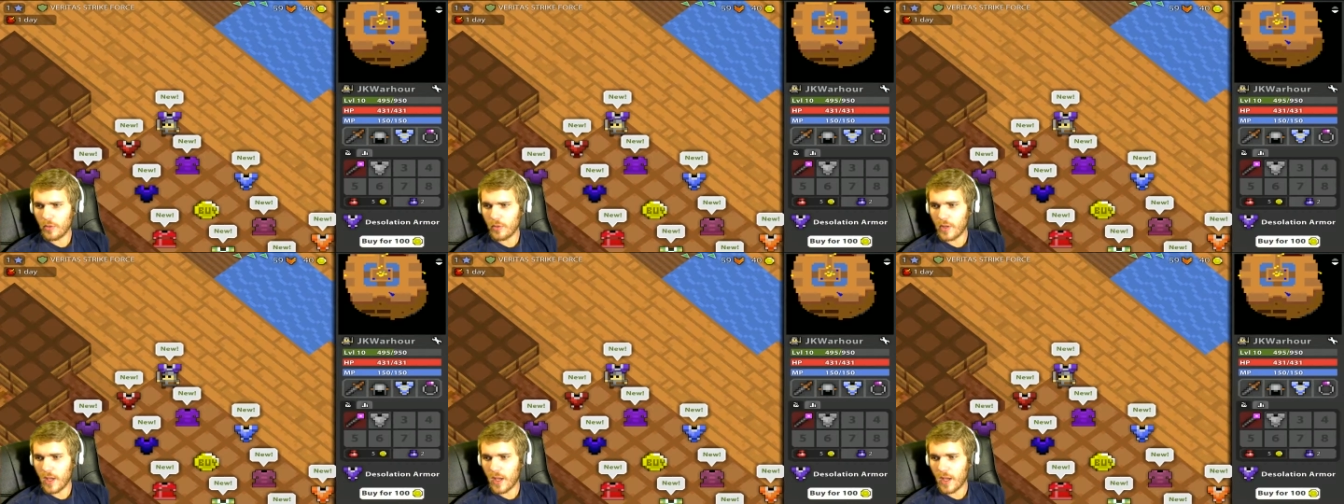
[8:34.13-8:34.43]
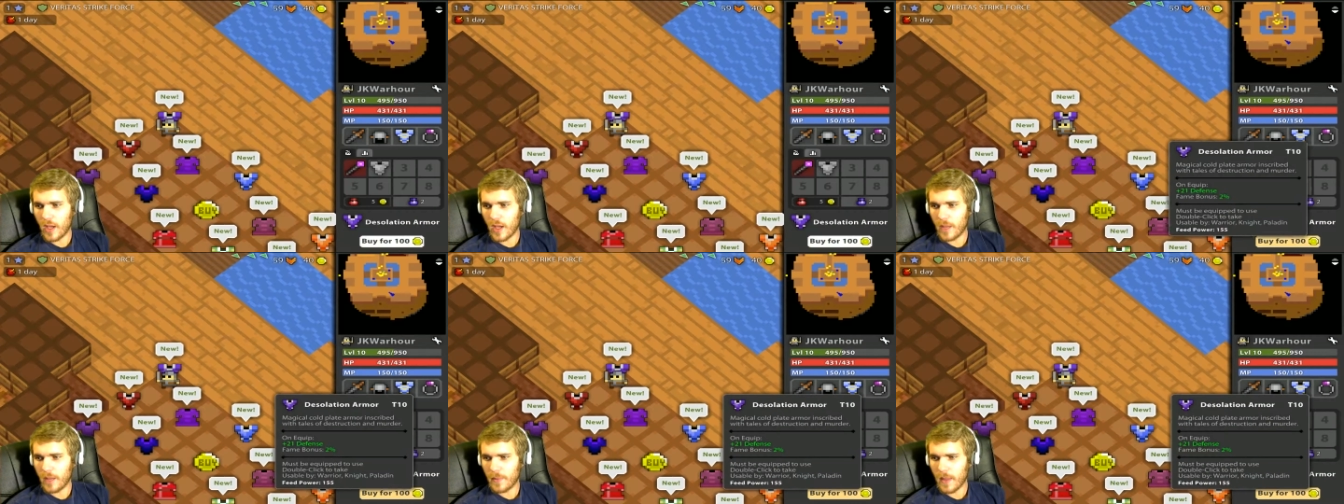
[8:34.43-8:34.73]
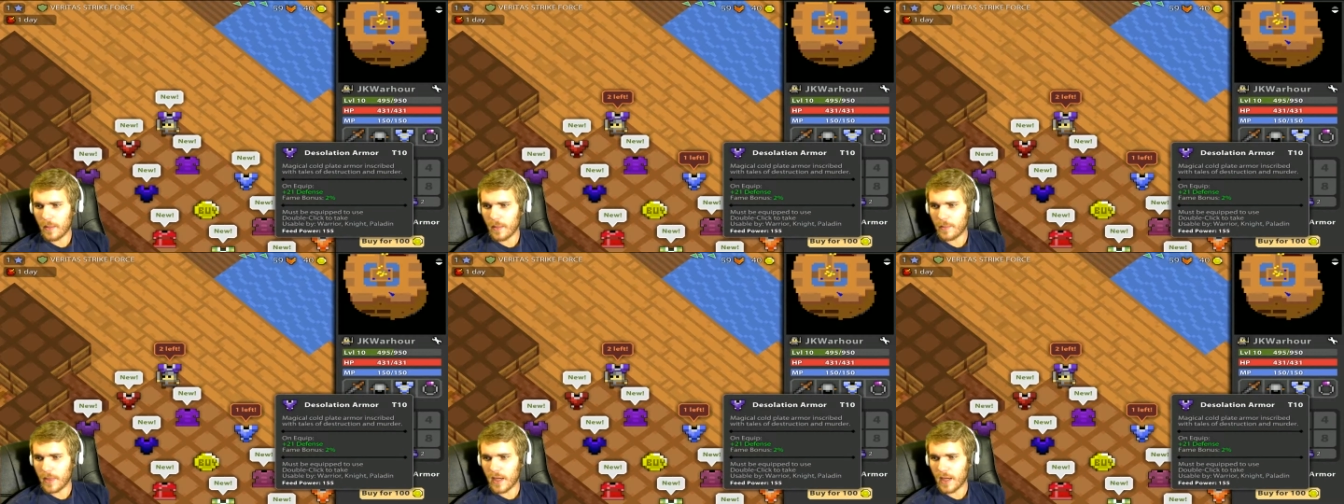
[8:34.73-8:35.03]
Oh yeah,
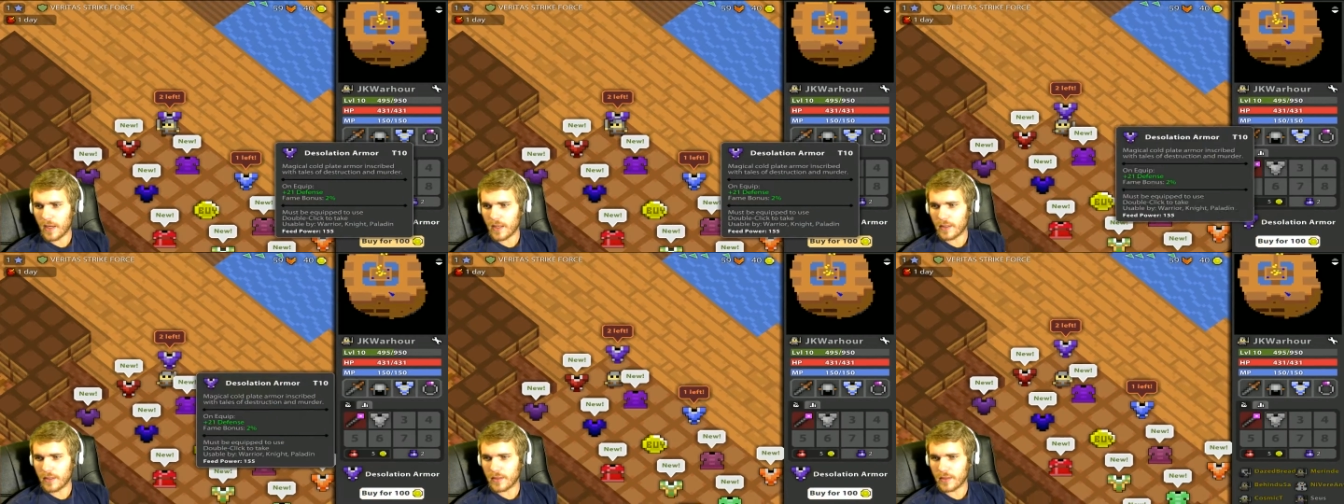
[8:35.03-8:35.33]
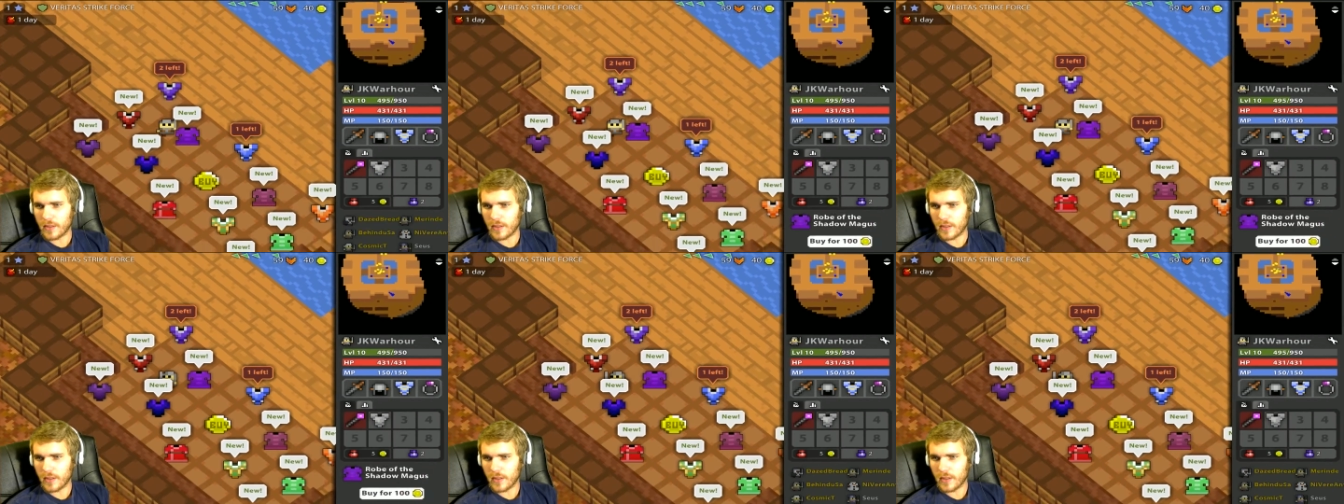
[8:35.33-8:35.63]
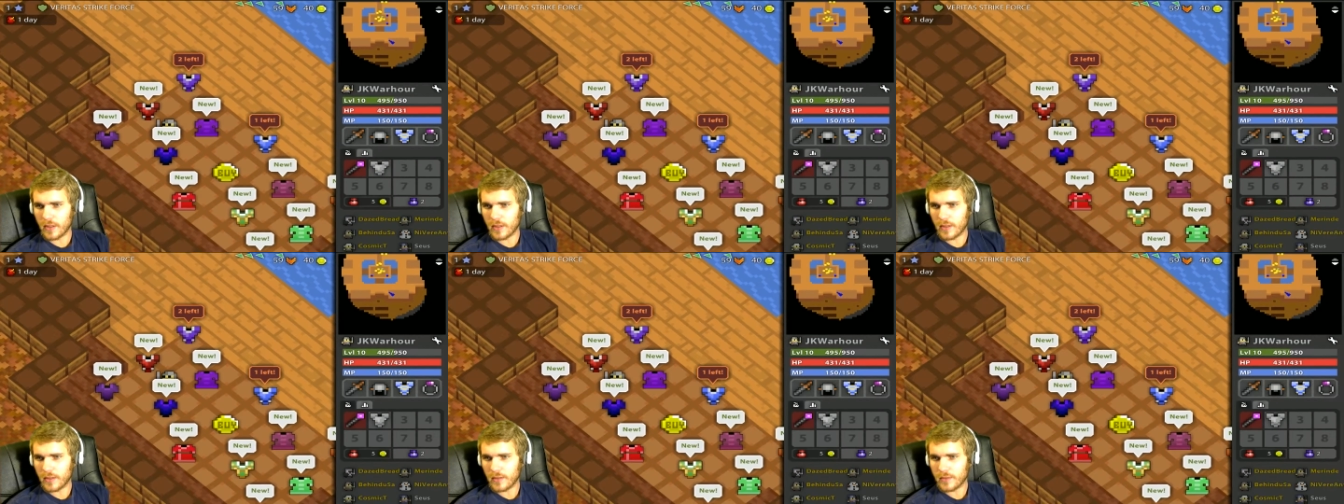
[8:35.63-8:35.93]
I'm not buying that
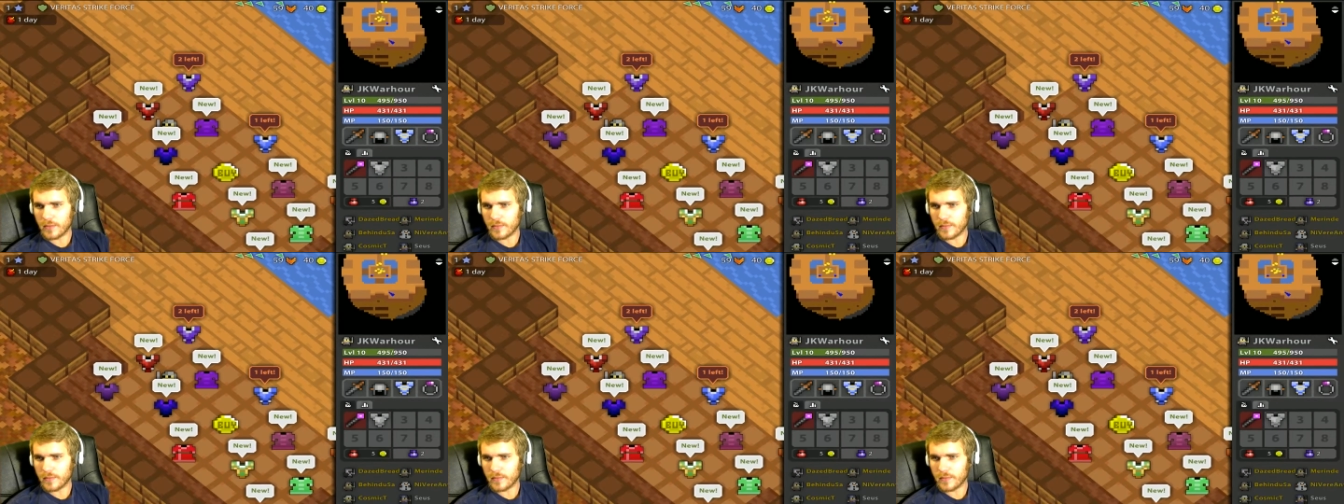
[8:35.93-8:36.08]
shit.